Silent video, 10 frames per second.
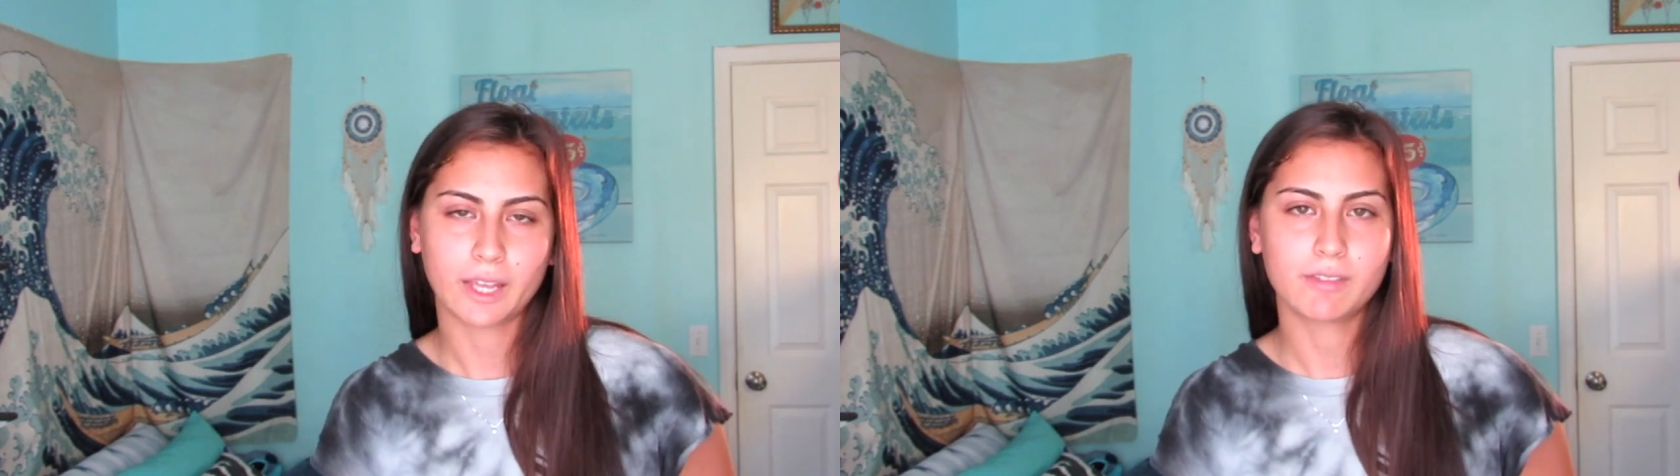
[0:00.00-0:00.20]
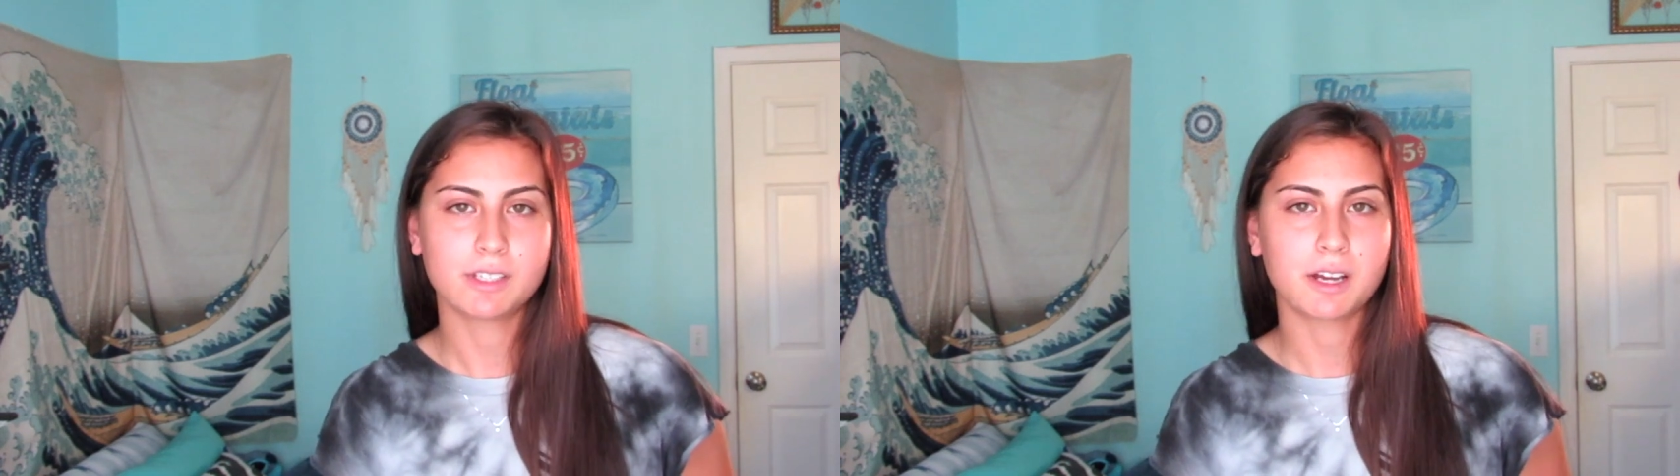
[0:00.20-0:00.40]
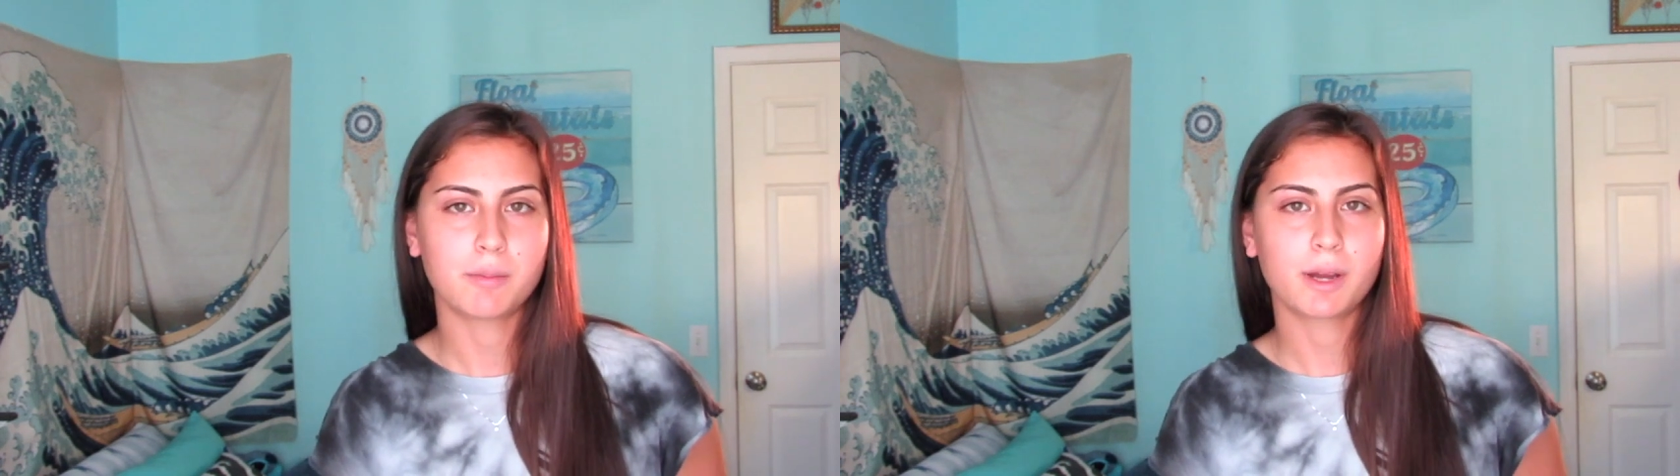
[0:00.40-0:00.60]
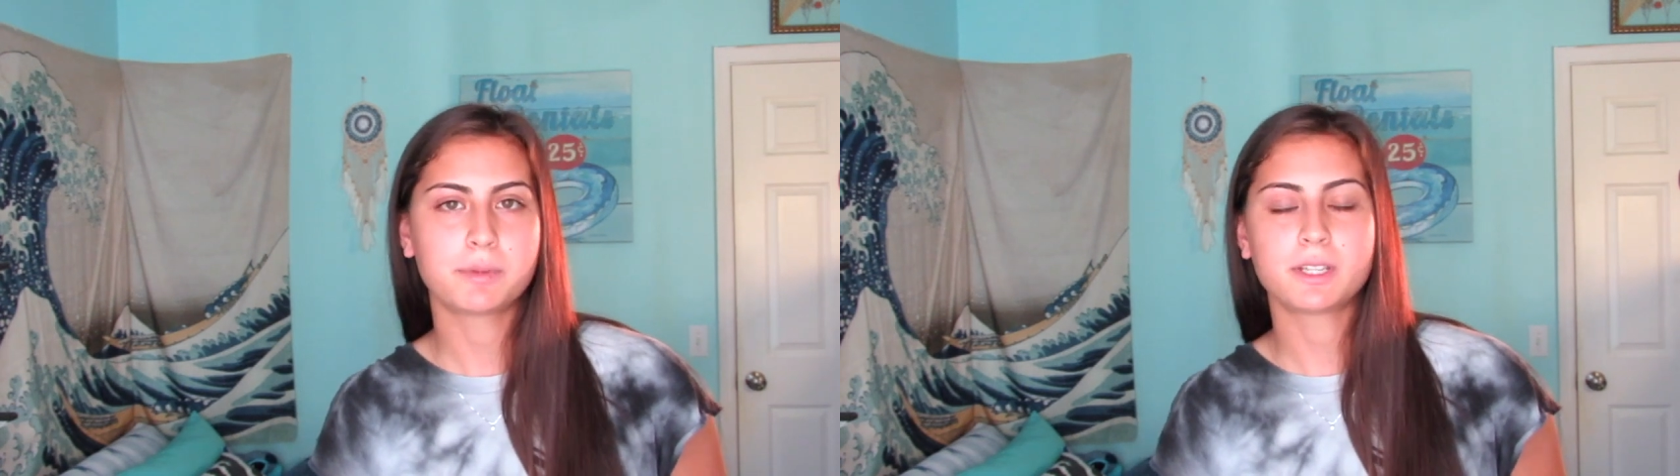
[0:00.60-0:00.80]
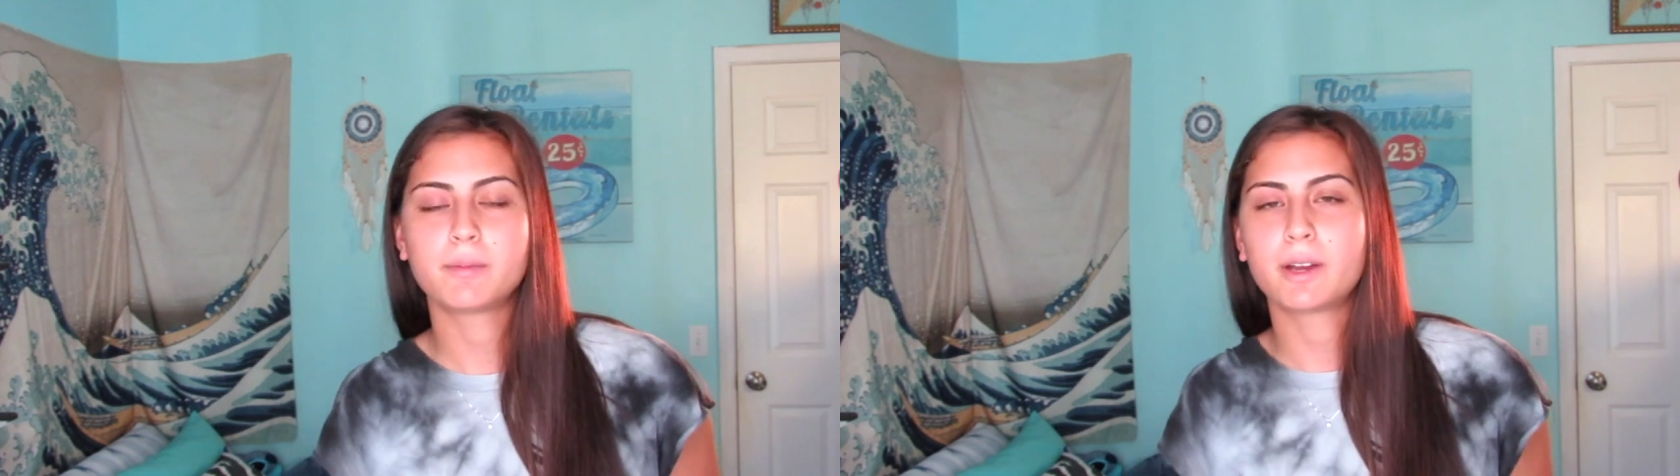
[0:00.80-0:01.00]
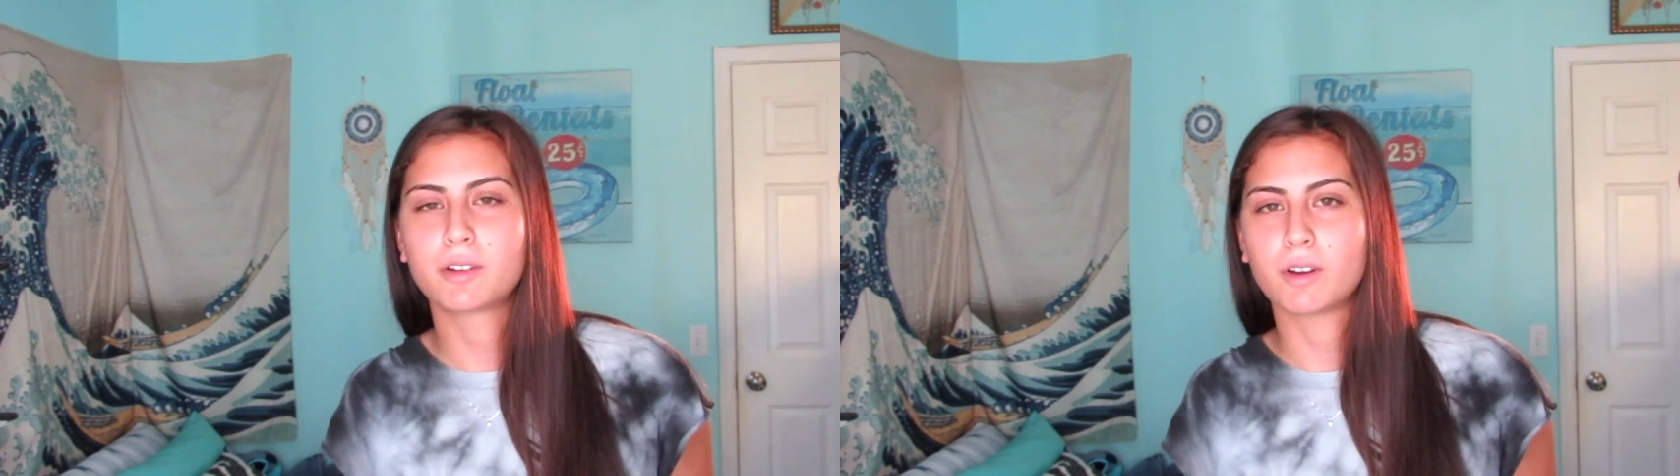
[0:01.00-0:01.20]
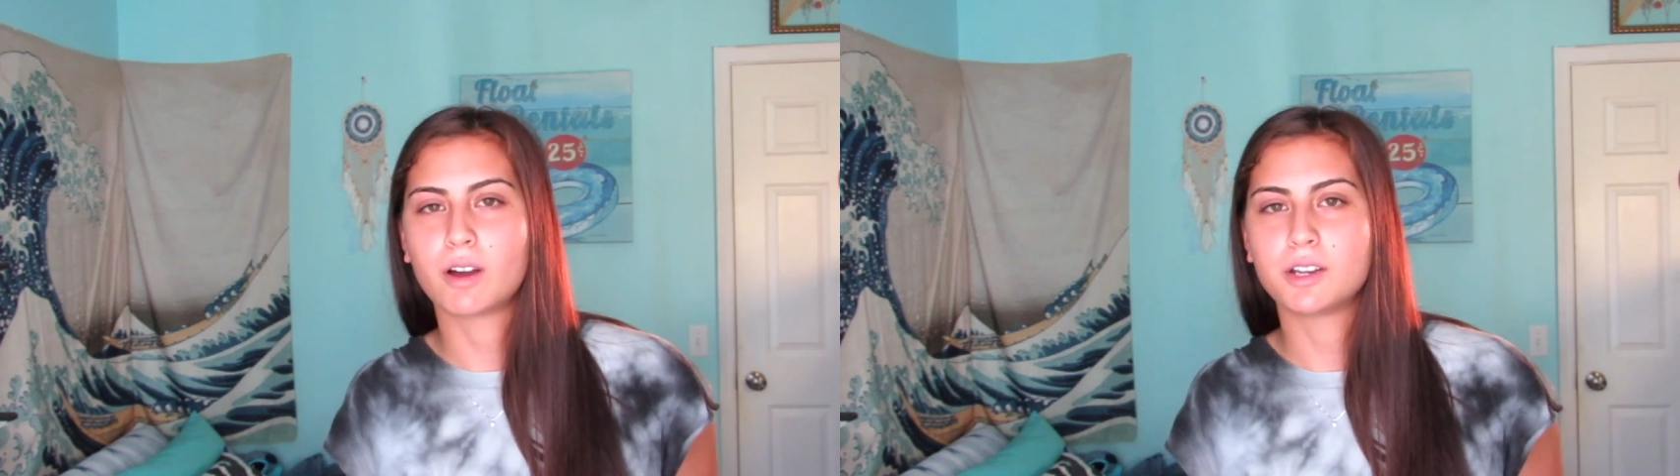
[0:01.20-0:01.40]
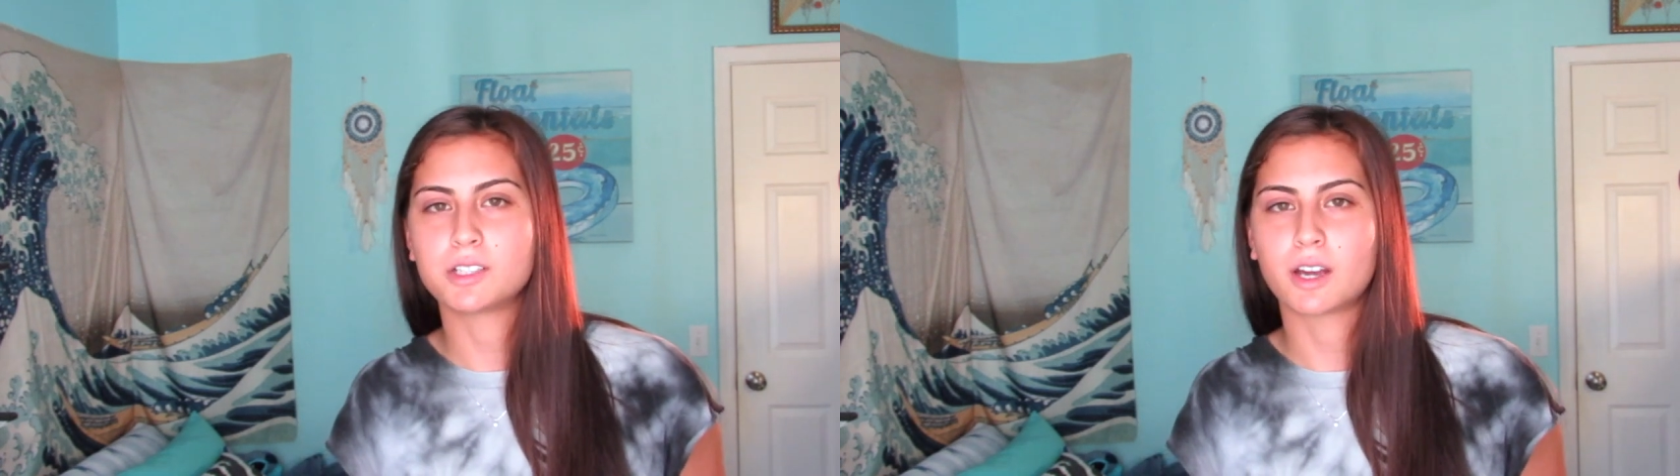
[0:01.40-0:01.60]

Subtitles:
I have the downpipe sitting in my garage,